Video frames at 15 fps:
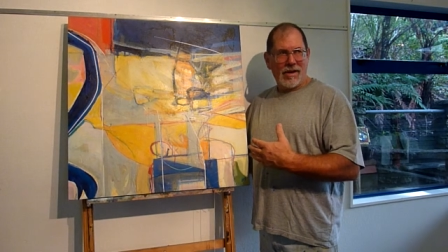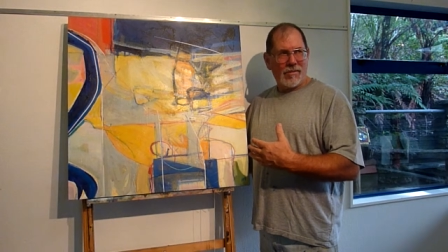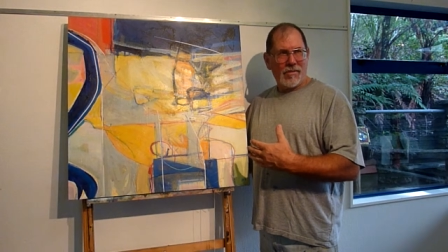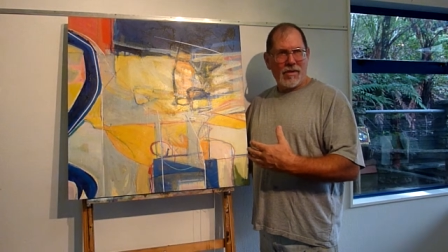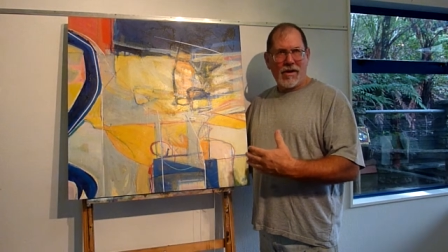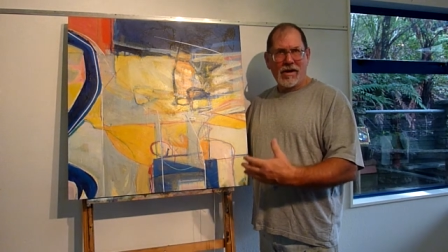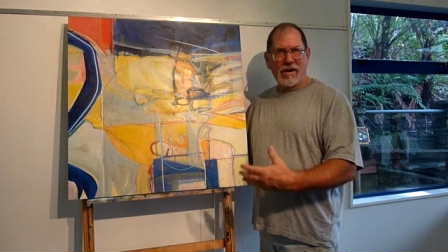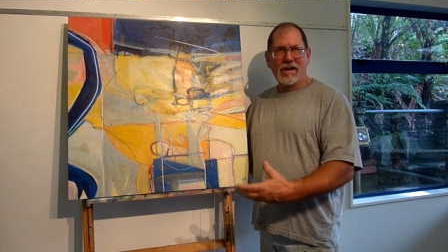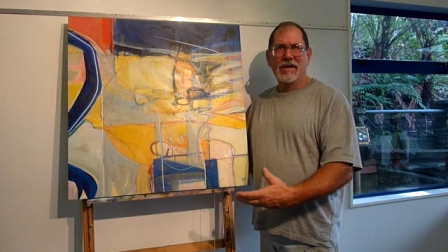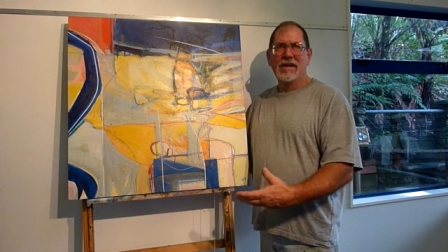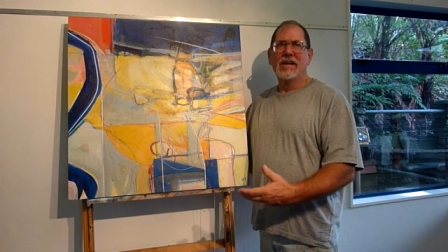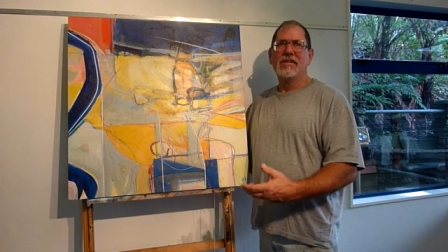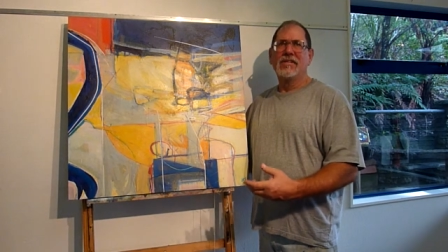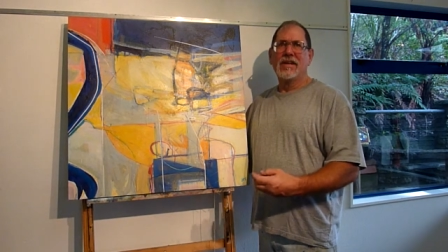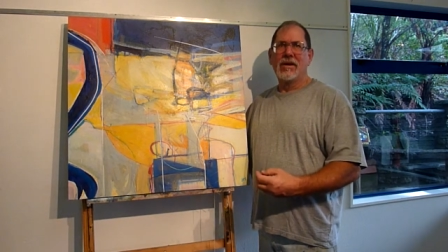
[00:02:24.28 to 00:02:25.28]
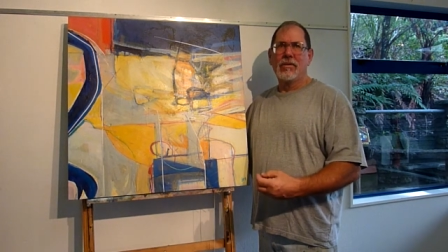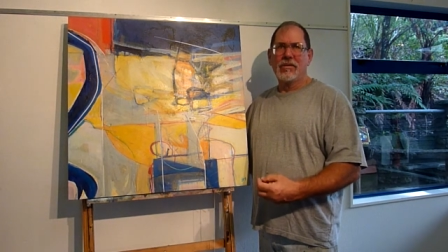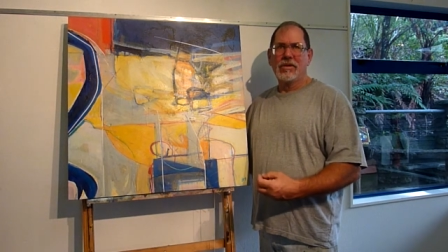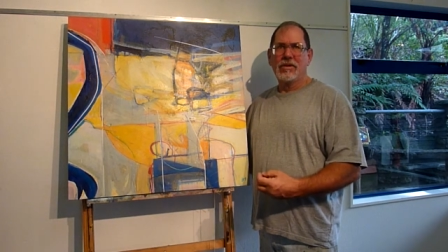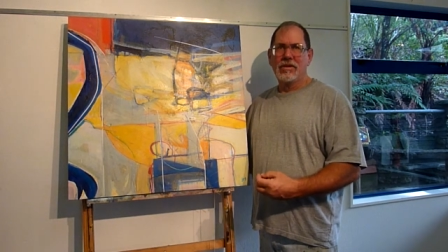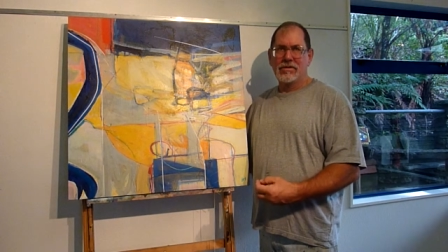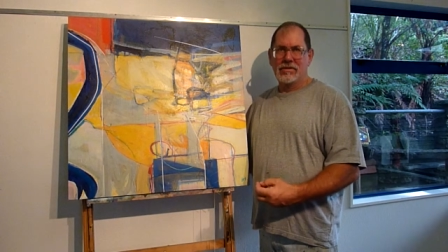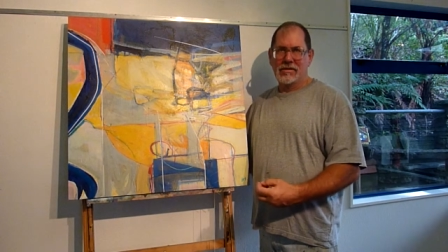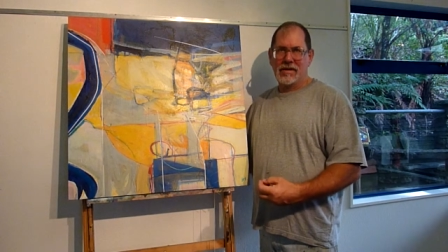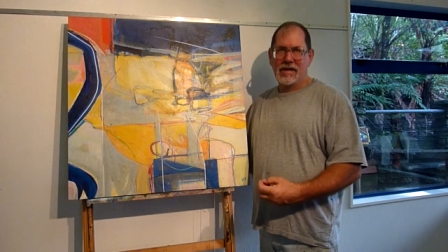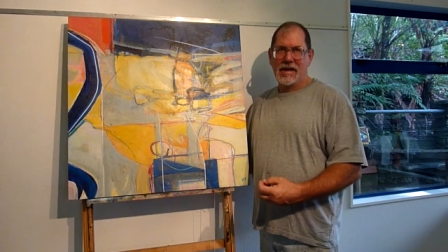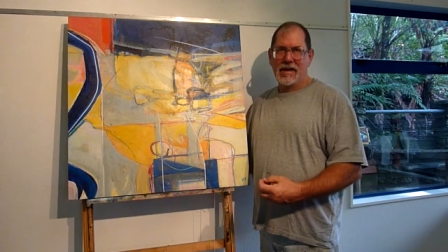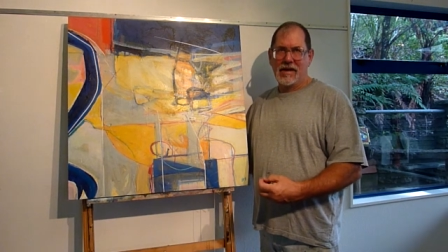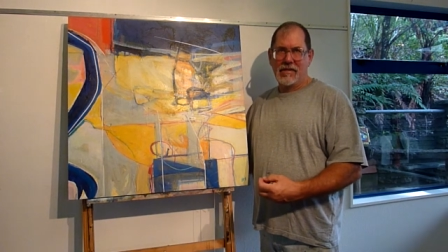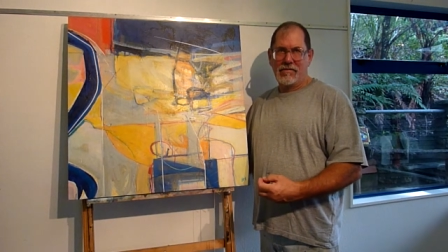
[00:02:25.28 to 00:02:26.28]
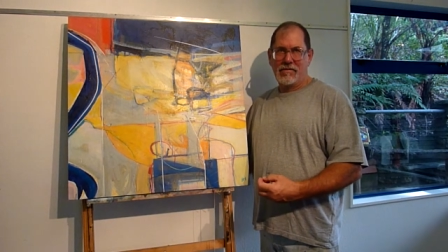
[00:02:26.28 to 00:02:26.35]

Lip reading: marketing that we used to have.